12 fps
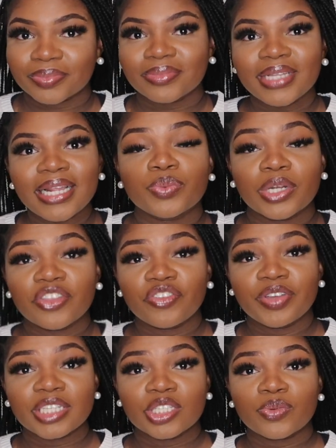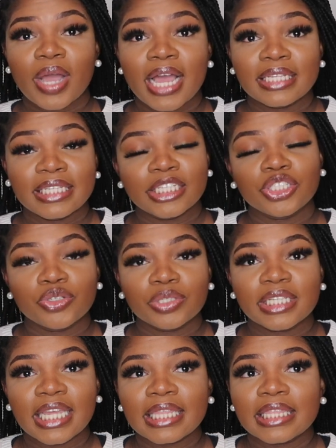this is one of the reasons why I did choose
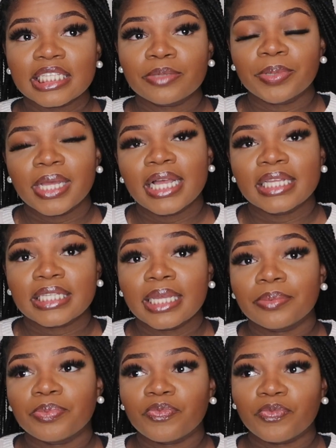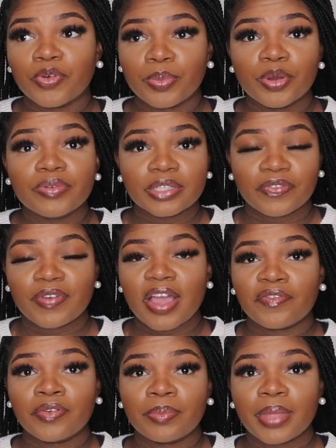to get this, because it removes the
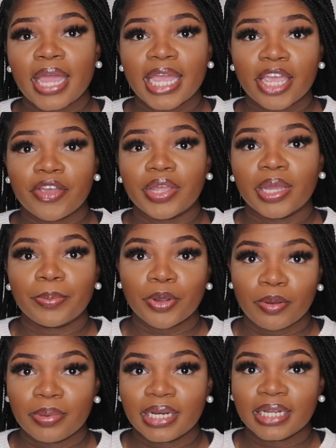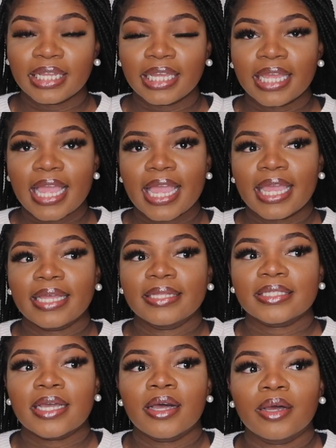fat from that area permanently,
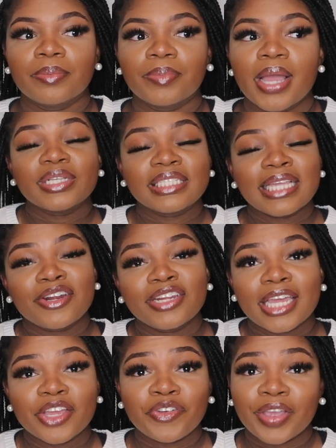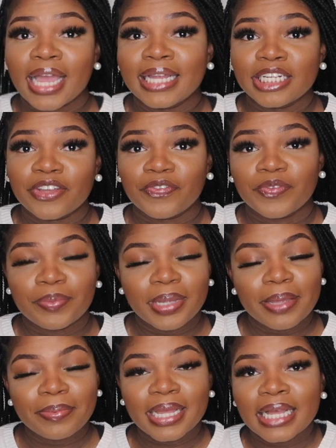and which sounded like a great idea for
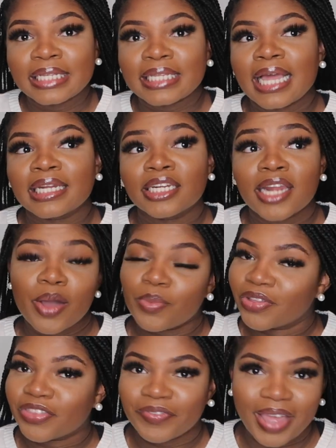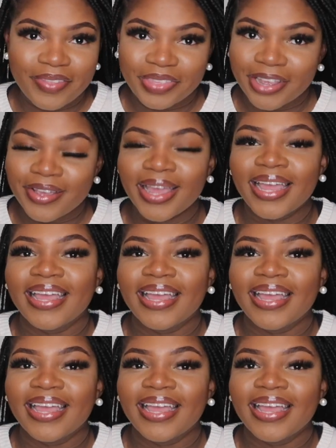me because I did not want the fat there.